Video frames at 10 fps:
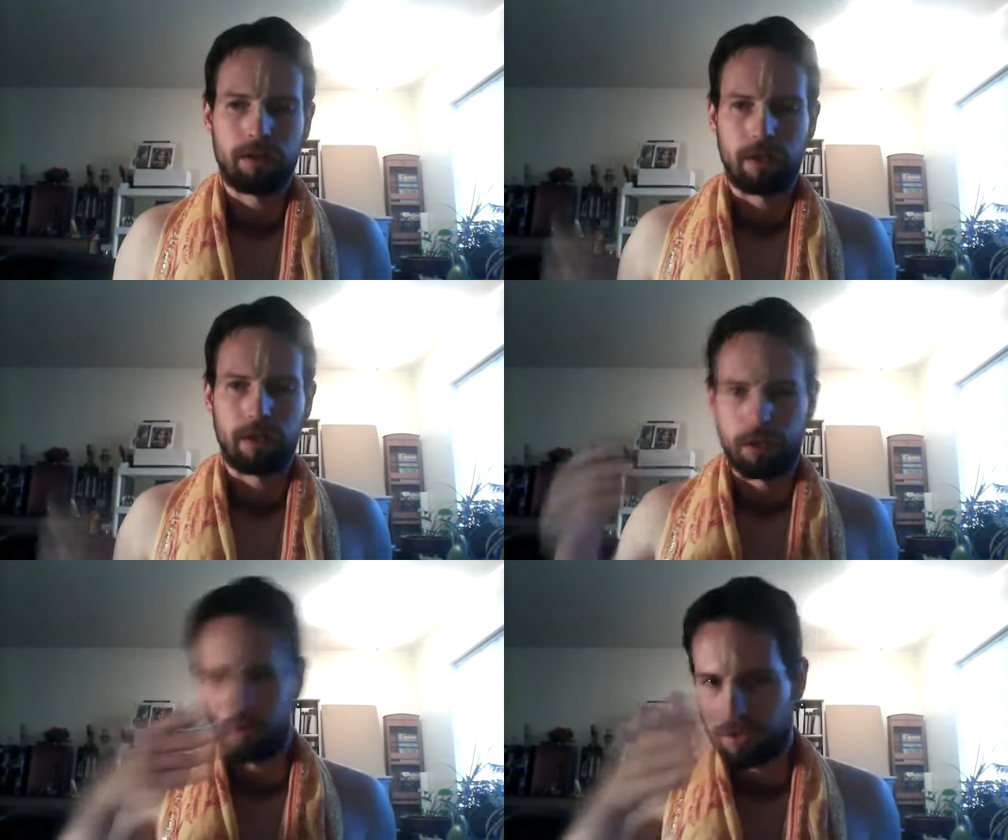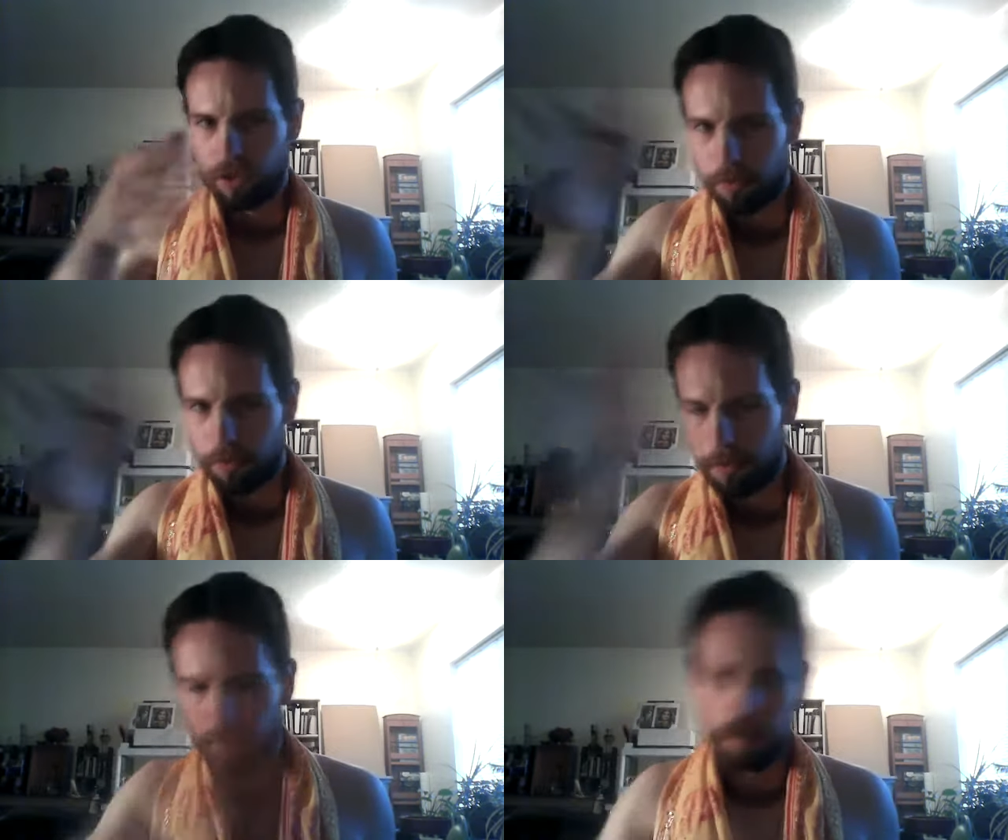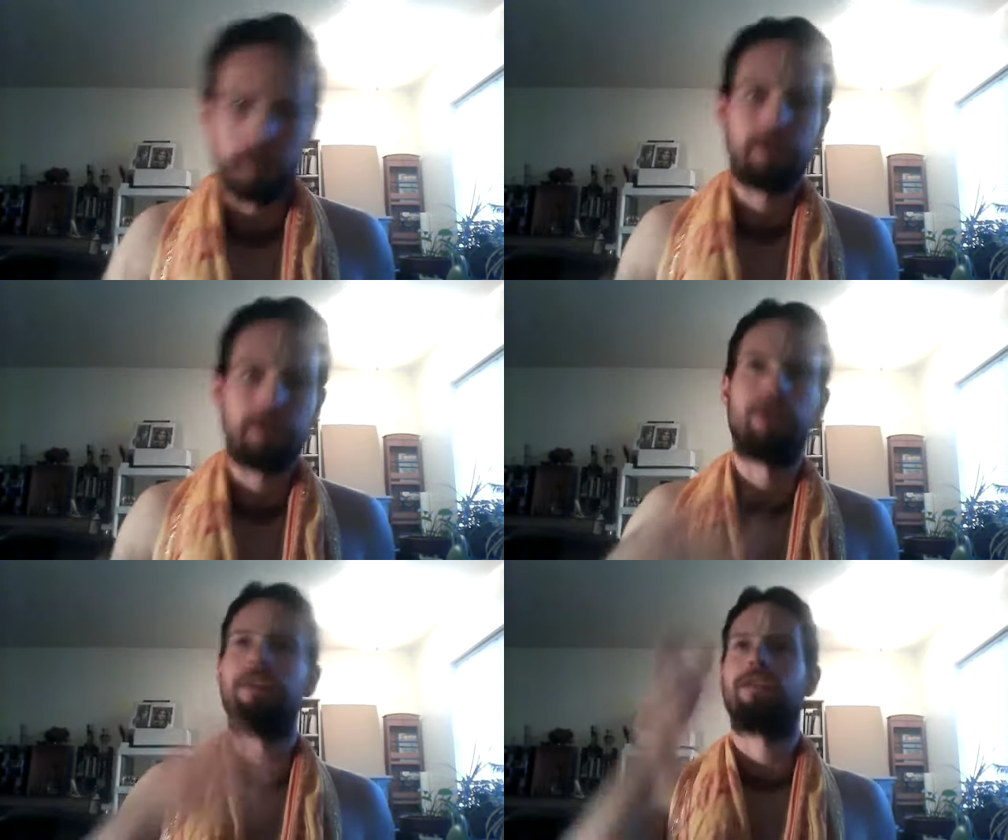So then Krishna's swimming around,
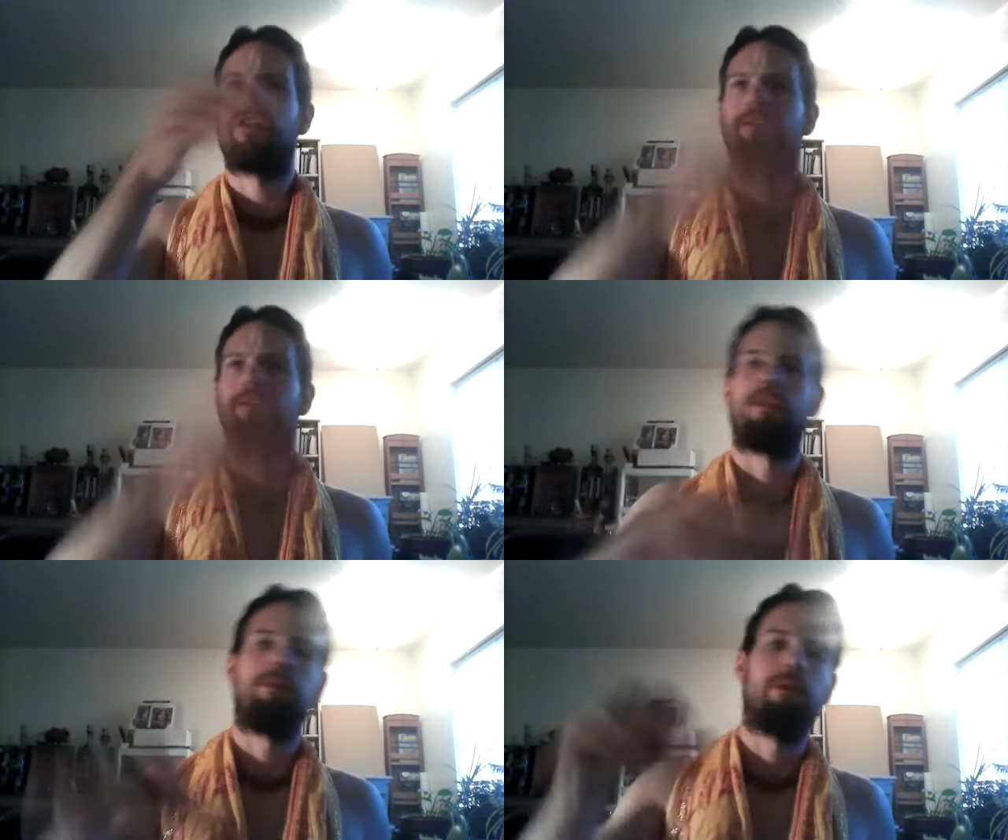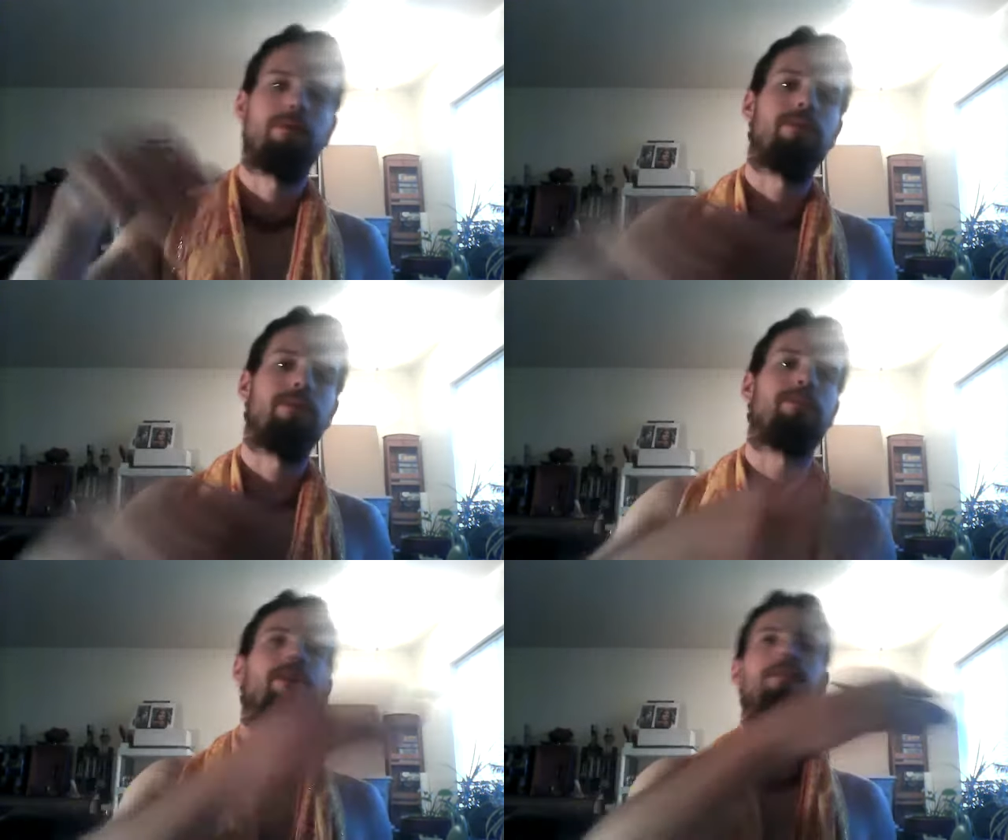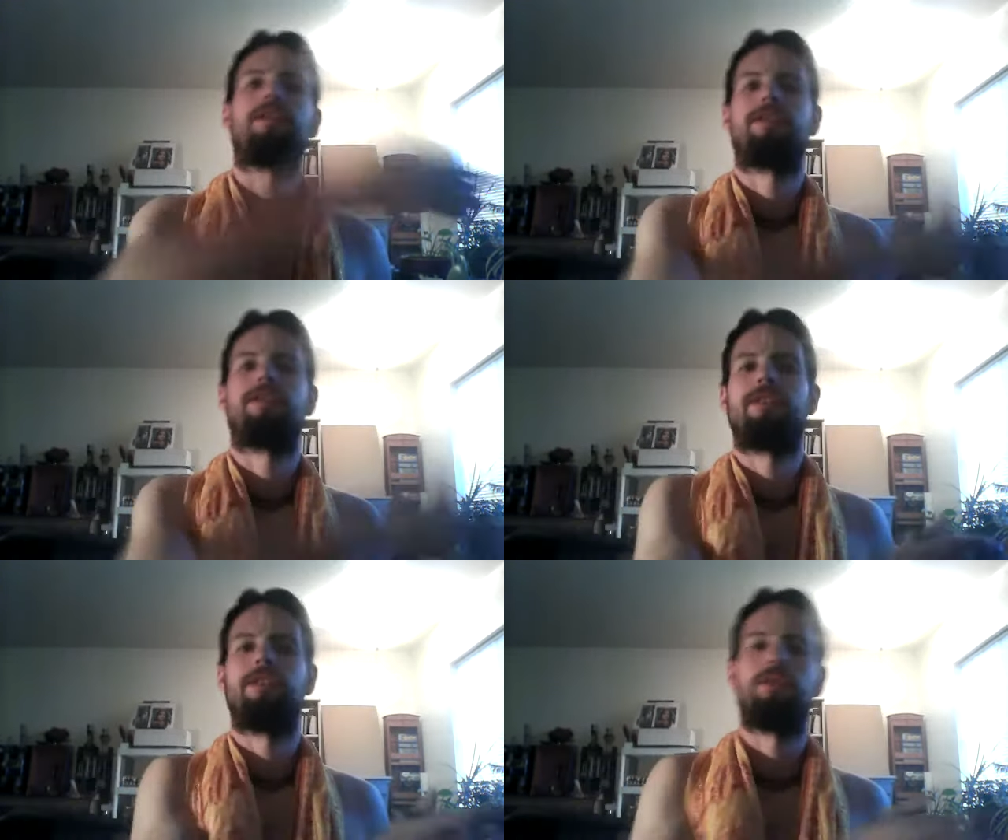you know, he's looking very beautiful, very
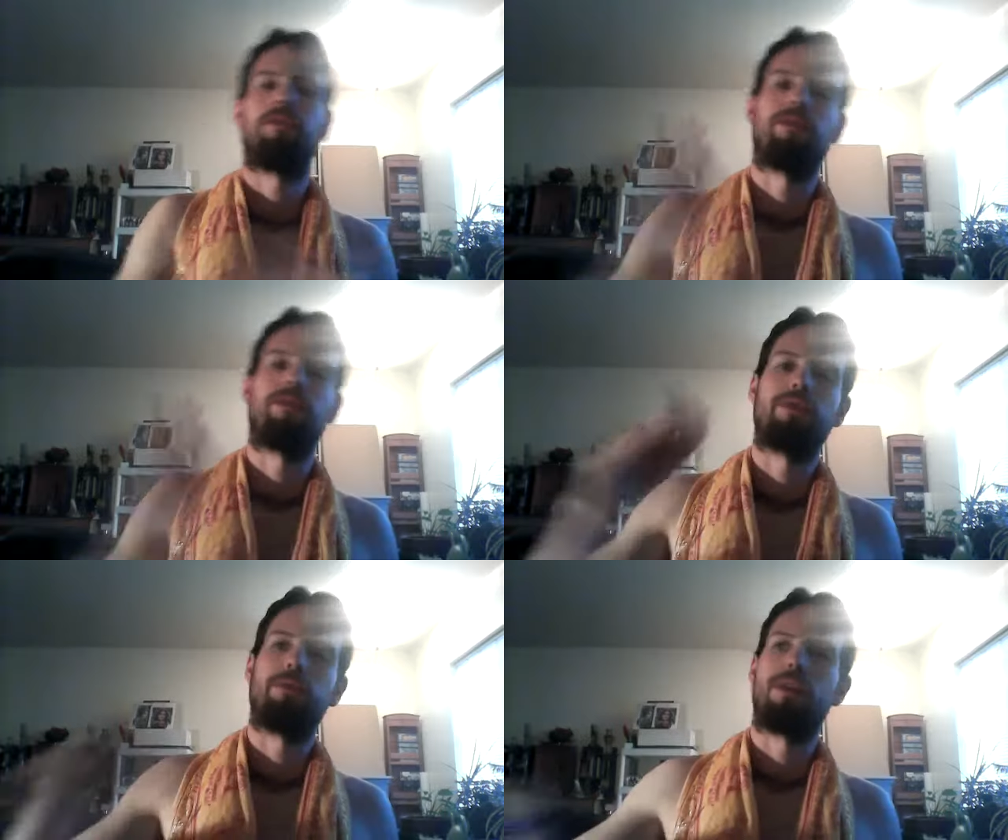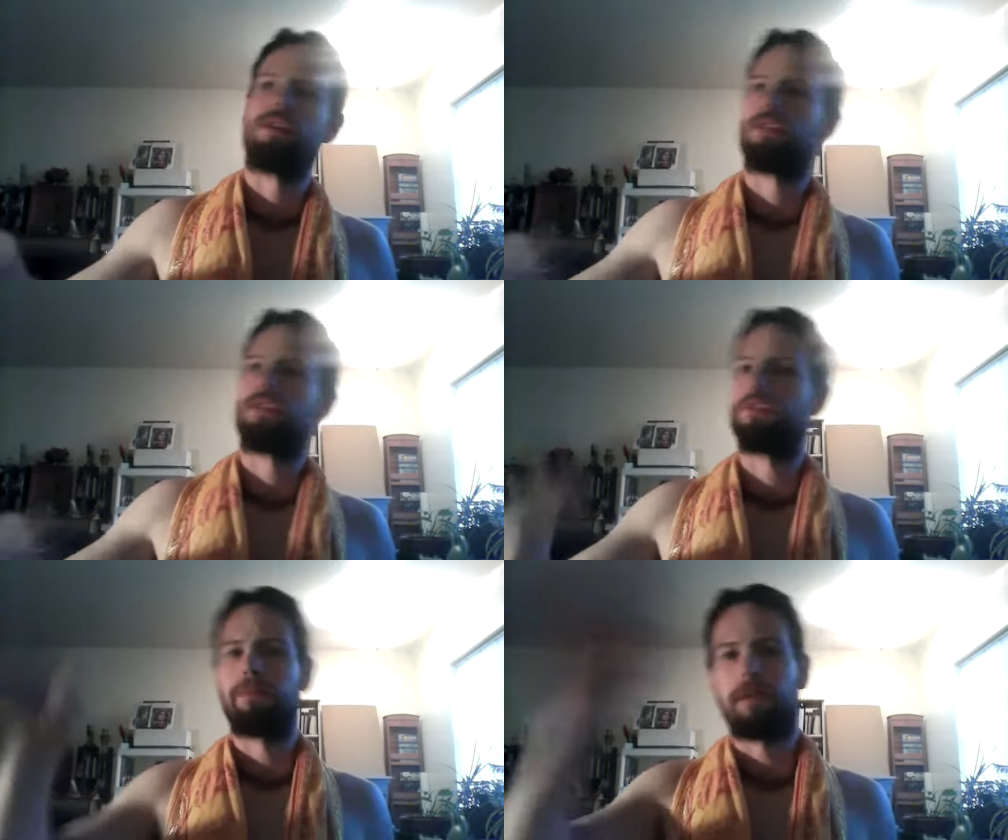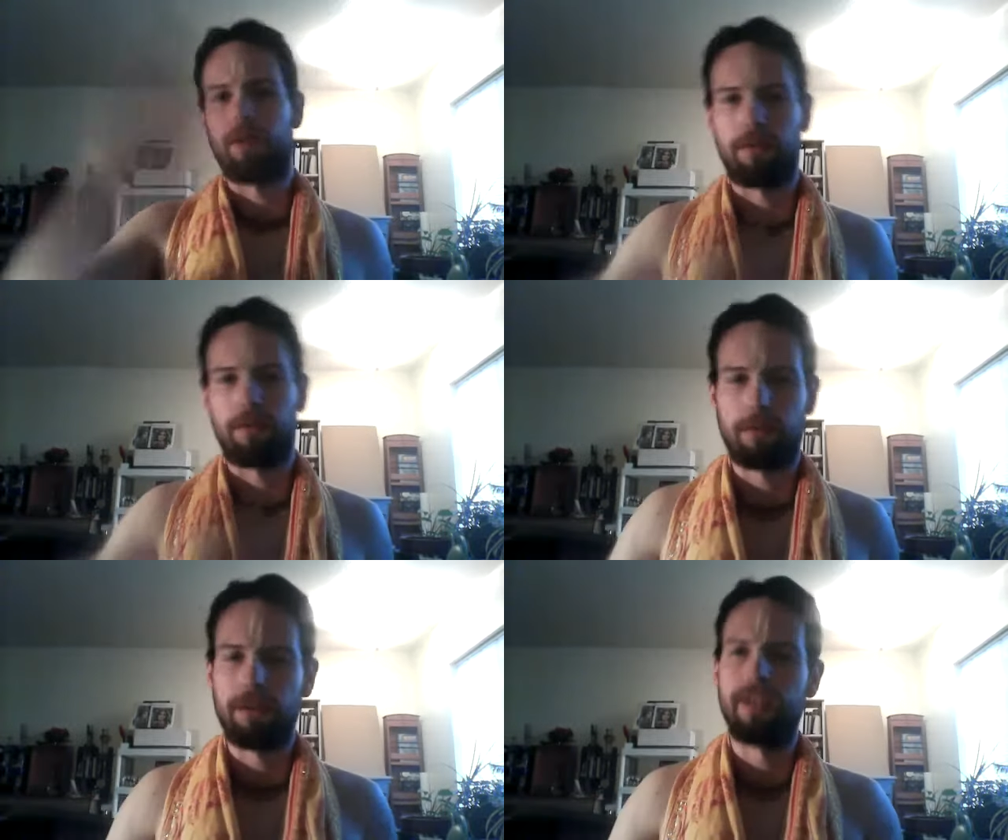pleasant in this universal water, just swimming all
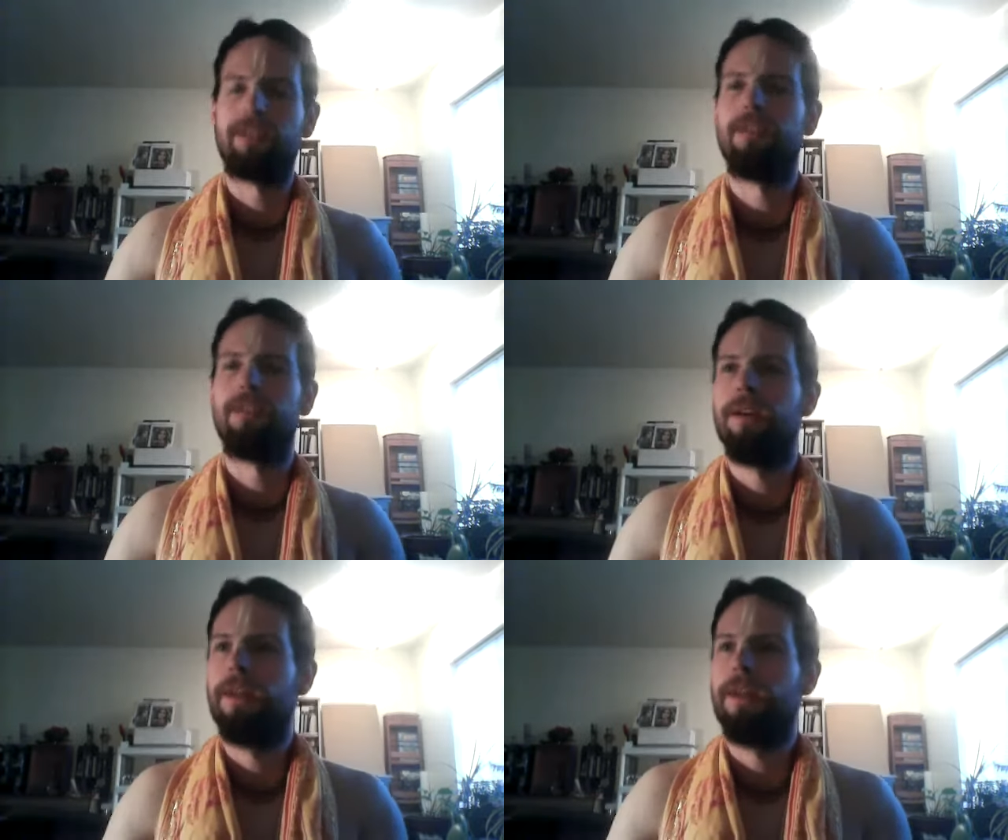over the place.